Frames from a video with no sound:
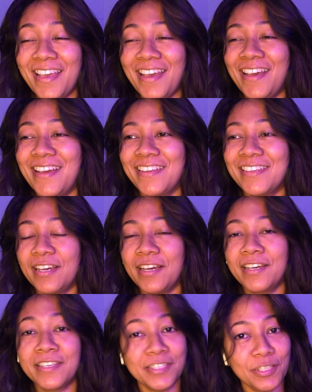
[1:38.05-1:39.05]
And
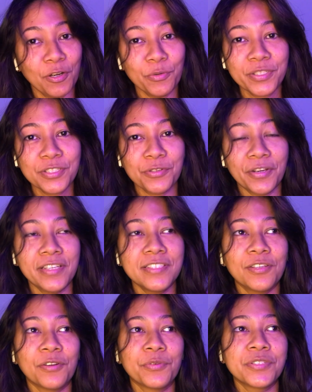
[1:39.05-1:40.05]
he always tries
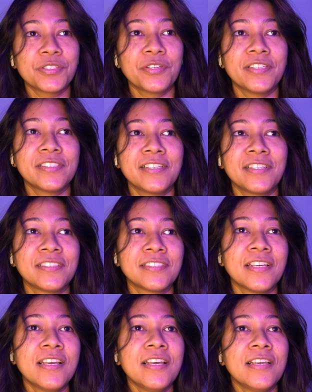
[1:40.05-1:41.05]
and
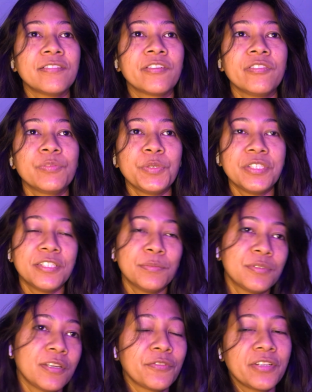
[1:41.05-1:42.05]
gives me
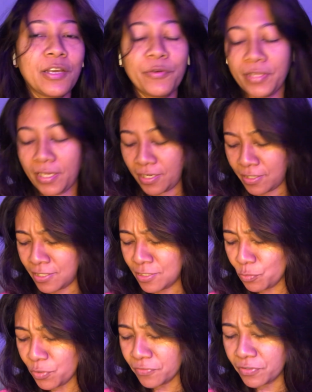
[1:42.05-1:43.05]
tips every now and then. And
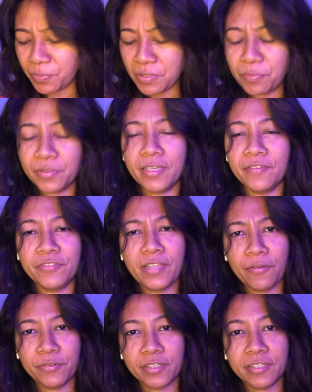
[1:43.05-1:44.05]
he's one of the people that have
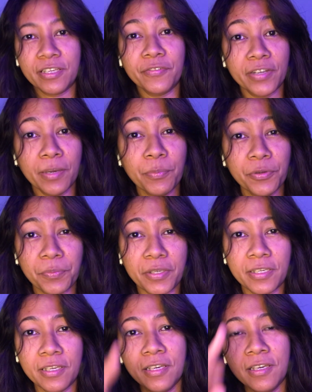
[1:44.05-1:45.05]
never given up on me.